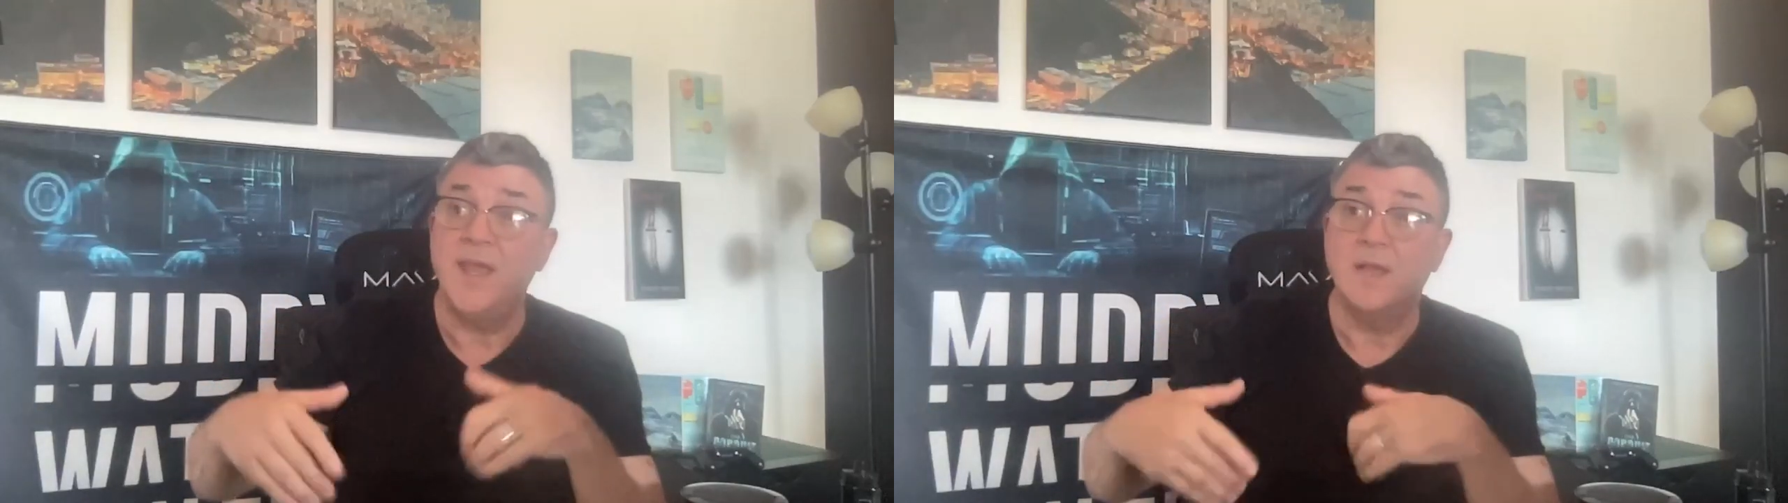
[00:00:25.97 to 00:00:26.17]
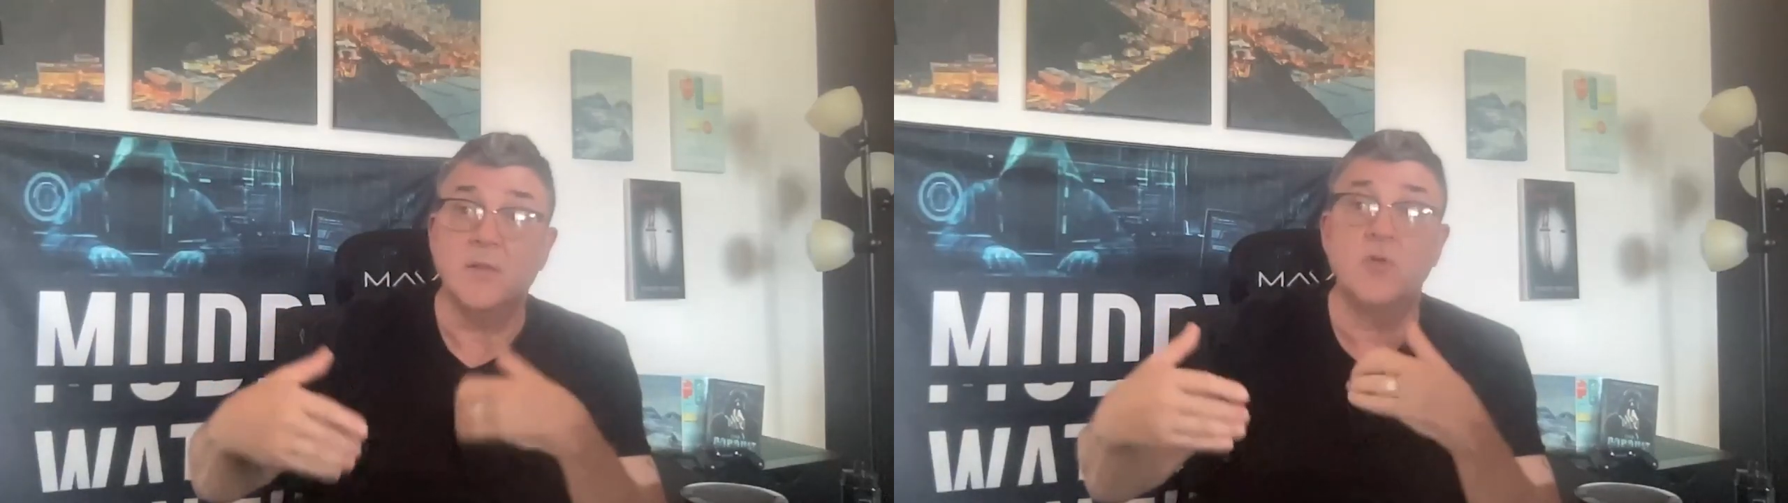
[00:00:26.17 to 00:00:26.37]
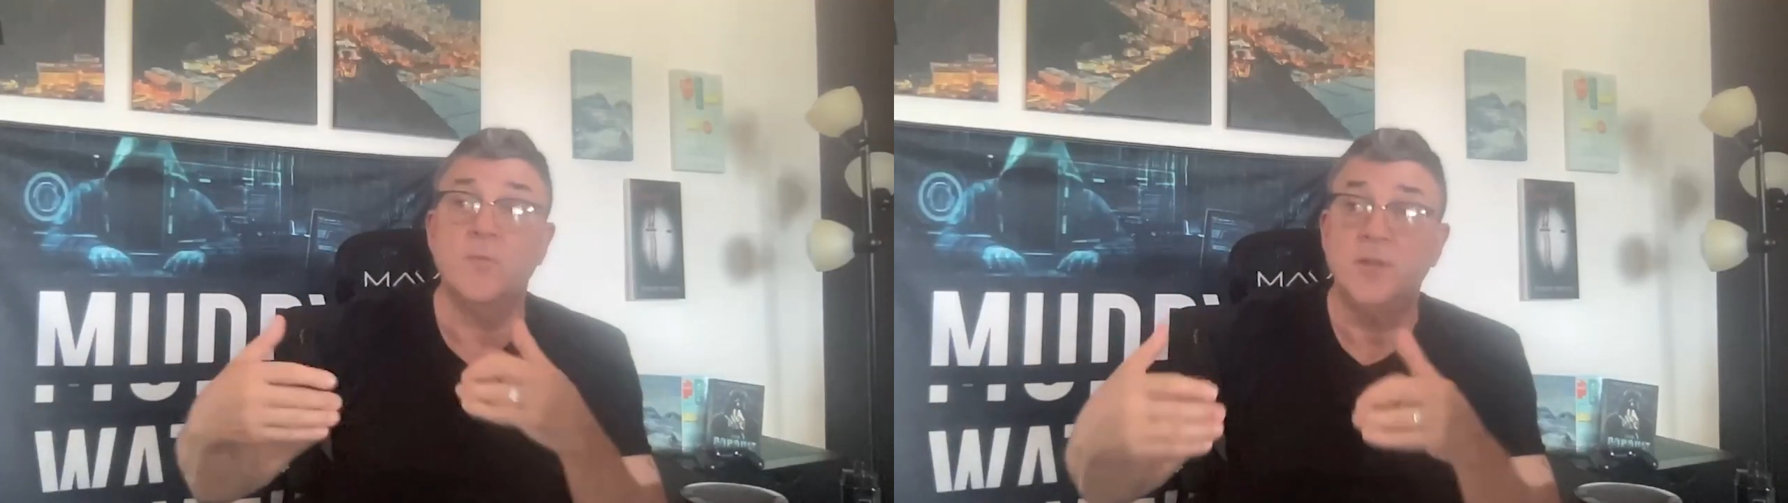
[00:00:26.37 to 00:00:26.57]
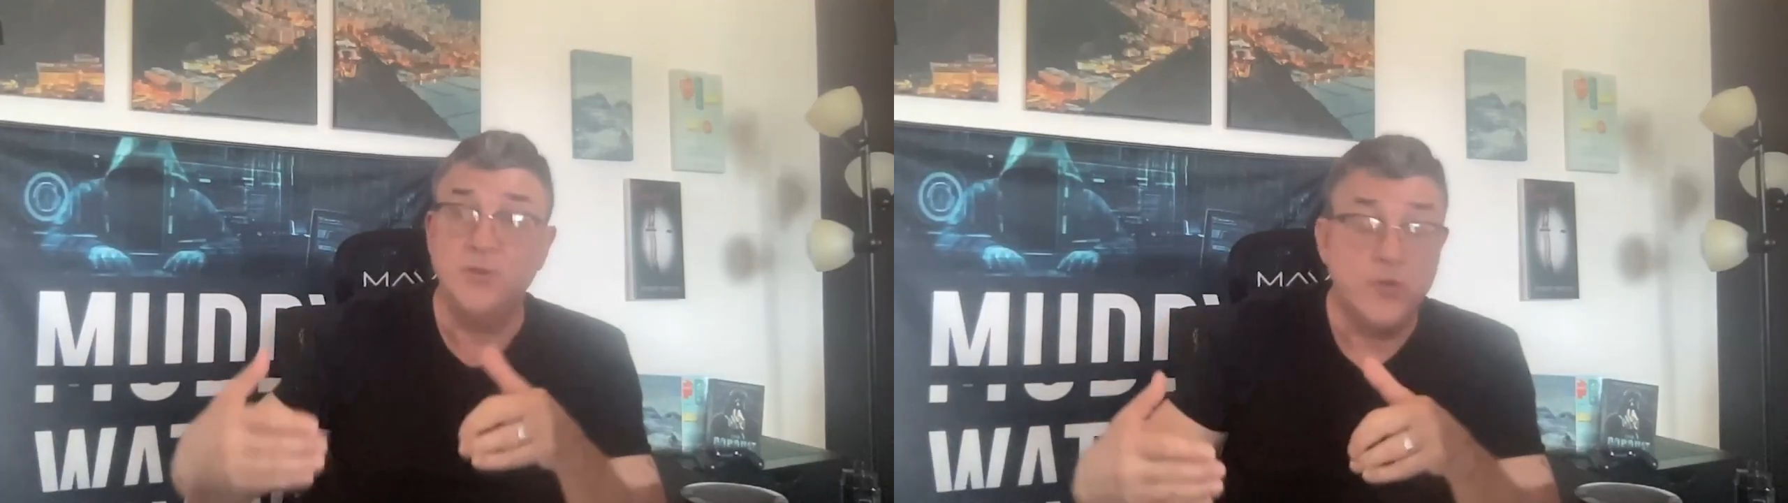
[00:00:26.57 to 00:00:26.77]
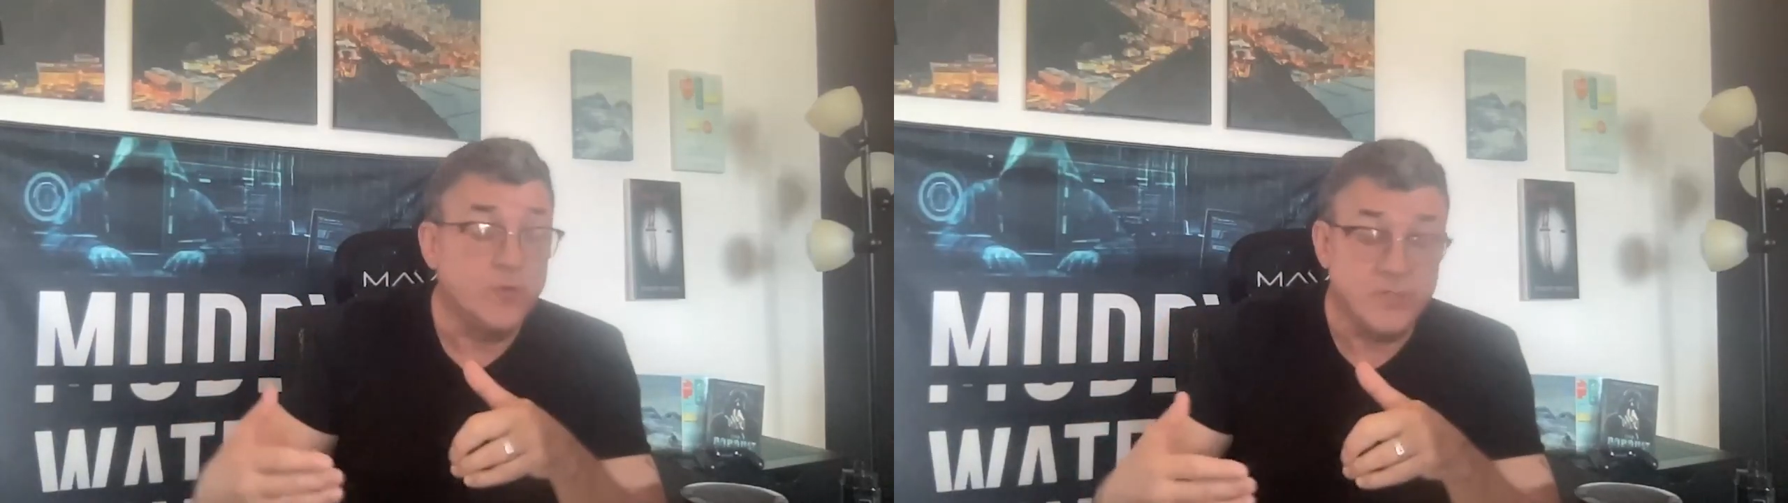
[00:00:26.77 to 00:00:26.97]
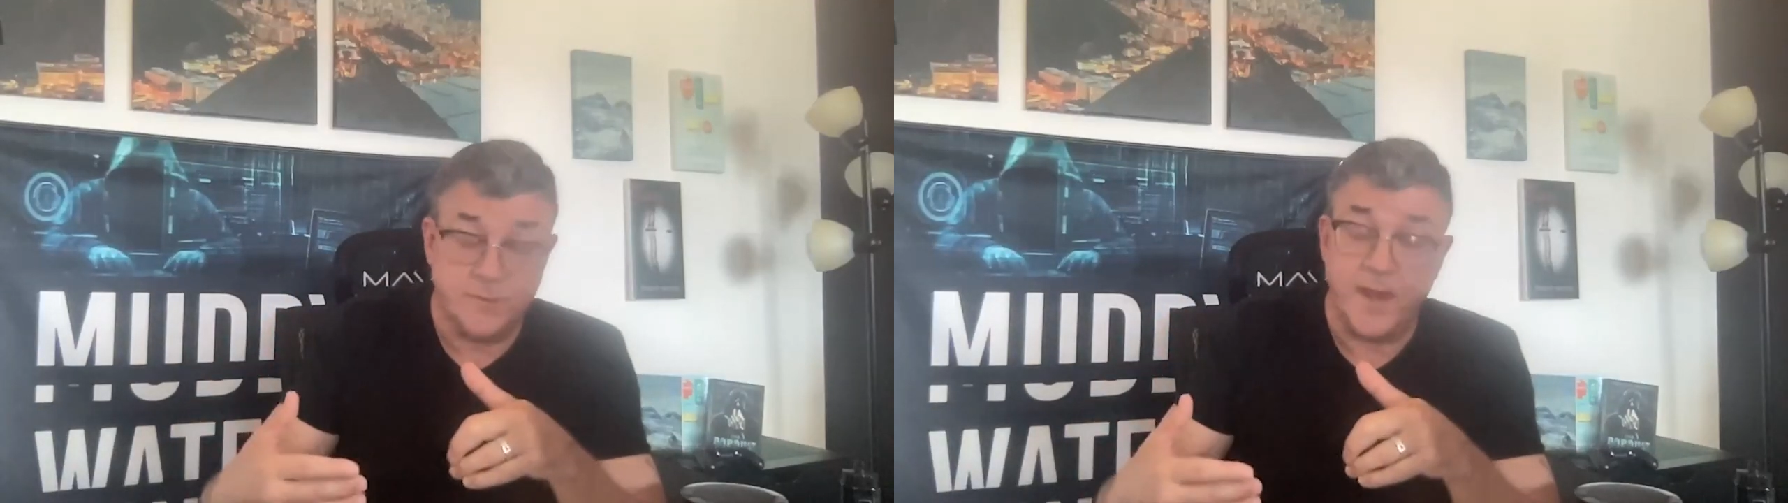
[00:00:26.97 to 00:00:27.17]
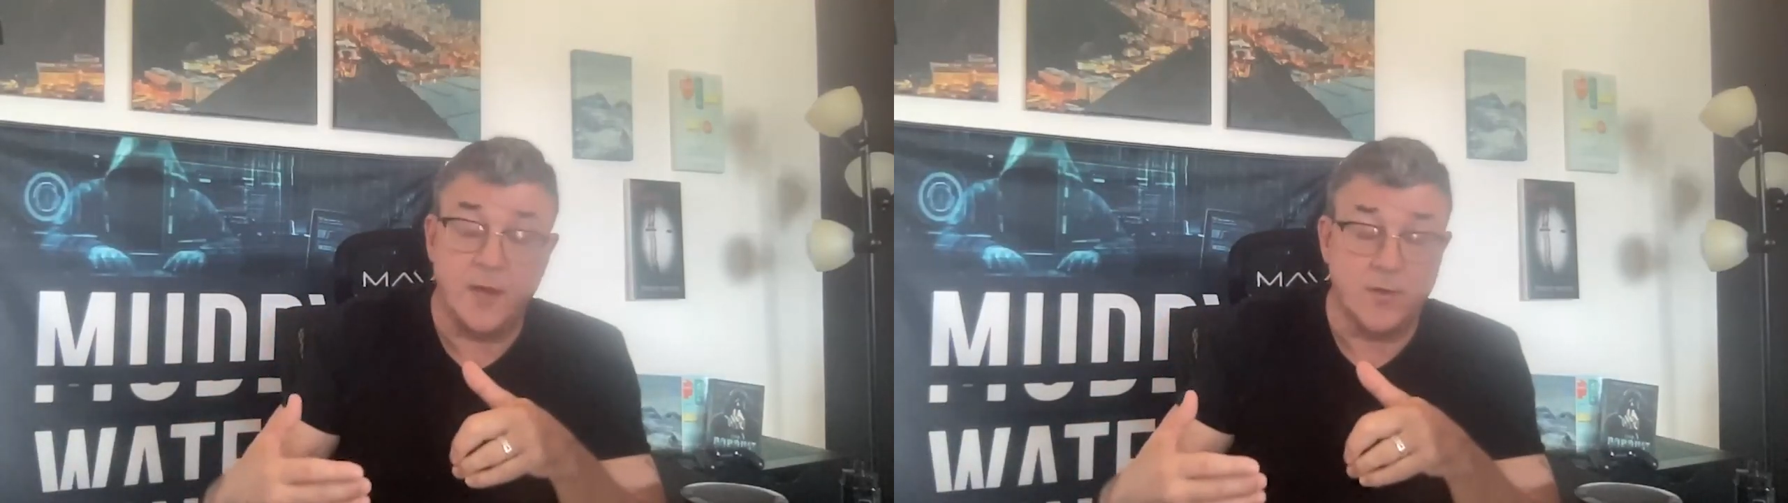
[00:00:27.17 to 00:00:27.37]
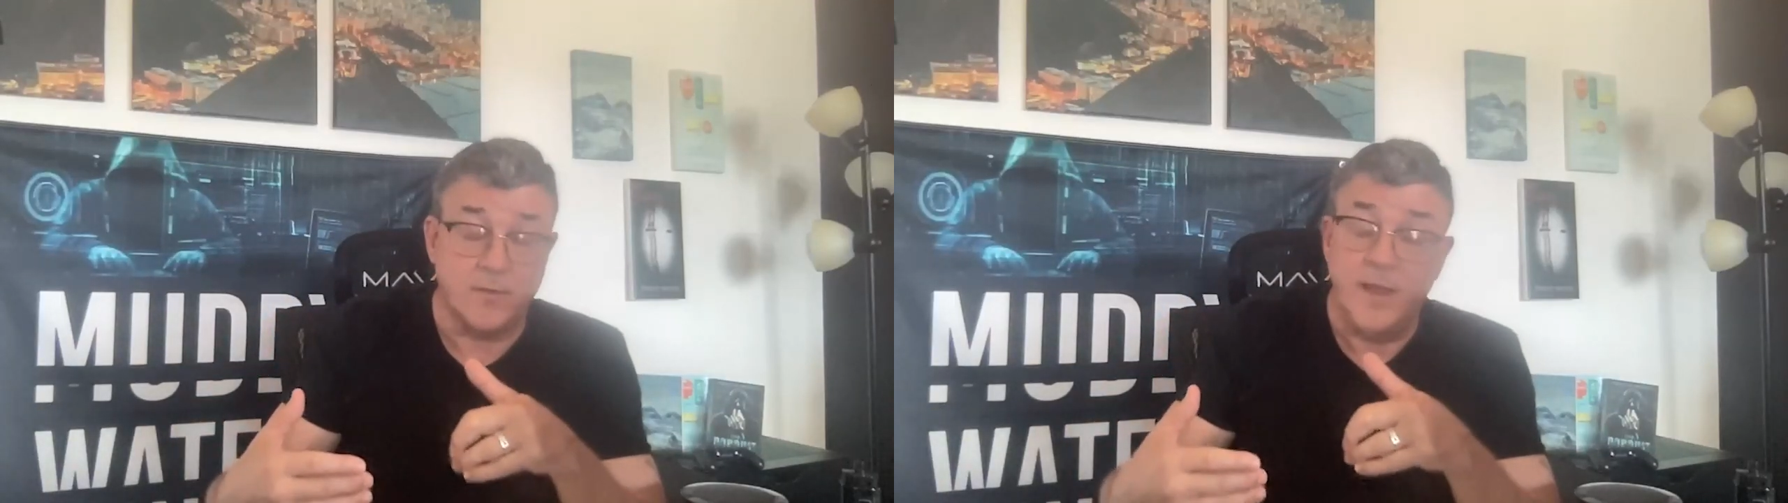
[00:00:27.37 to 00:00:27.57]
day a little bit of news
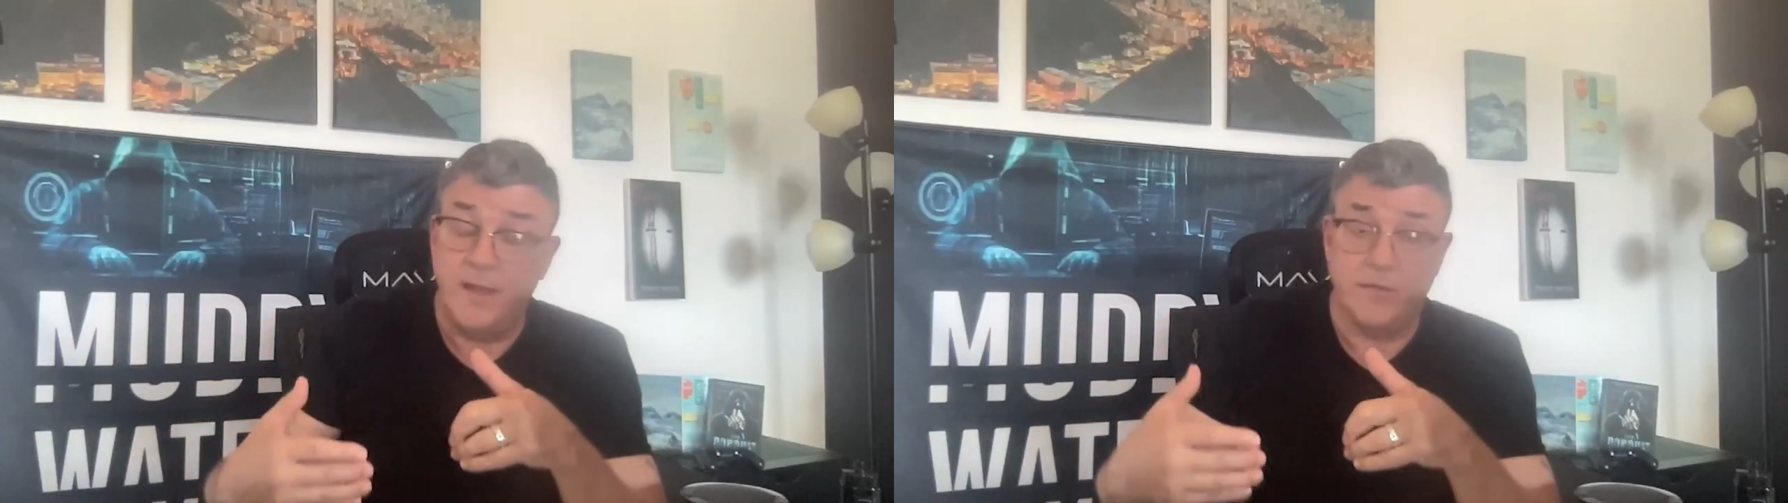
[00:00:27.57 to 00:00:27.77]
about